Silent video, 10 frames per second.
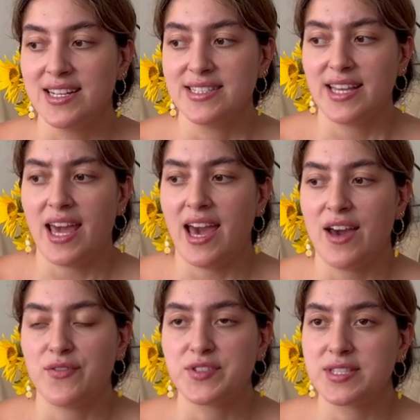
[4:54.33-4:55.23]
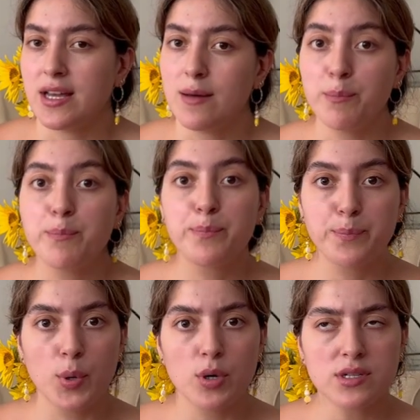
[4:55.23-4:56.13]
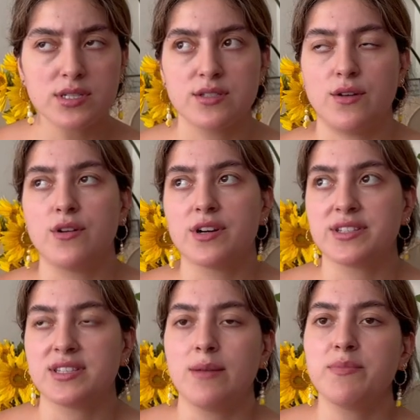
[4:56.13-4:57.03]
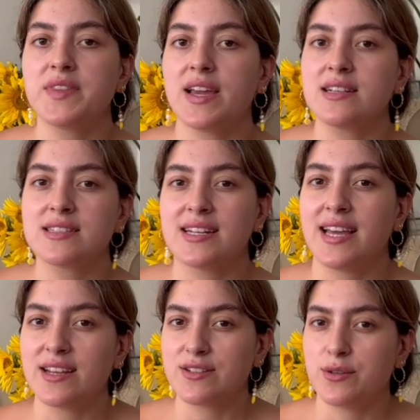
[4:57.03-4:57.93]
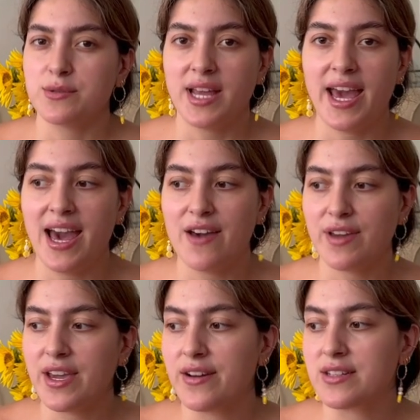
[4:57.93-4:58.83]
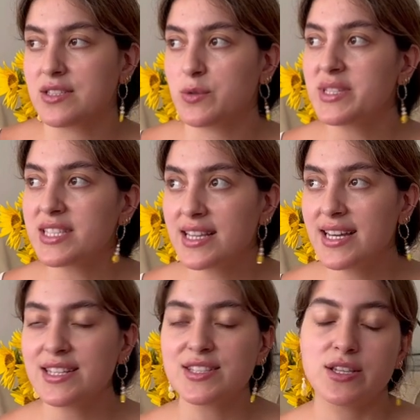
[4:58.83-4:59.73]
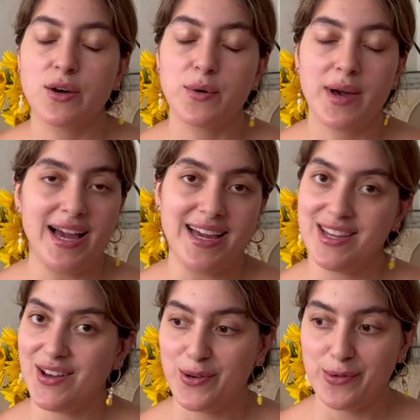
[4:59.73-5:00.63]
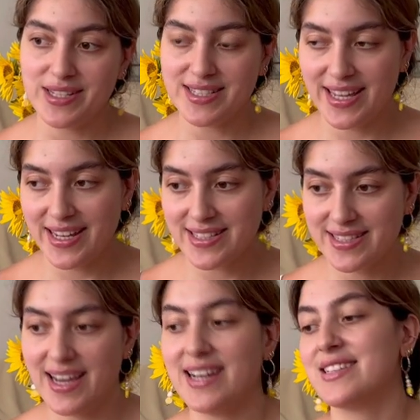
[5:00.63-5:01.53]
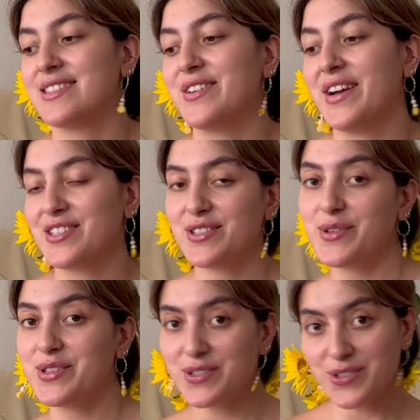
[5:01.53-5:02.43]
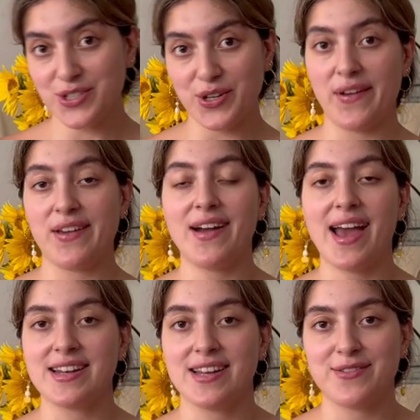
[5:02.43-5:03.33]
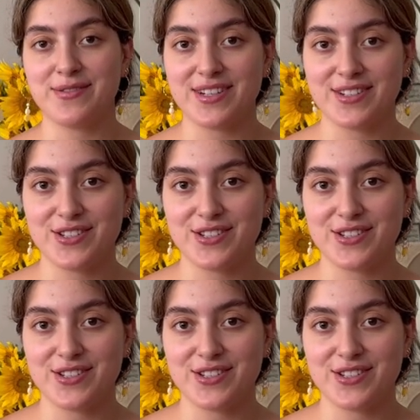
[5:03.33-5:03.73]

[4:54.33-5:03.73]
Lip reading: they have some books or some things that I don't have here in Switzerland, so I always get excited. So I just wanted to show you, and then we're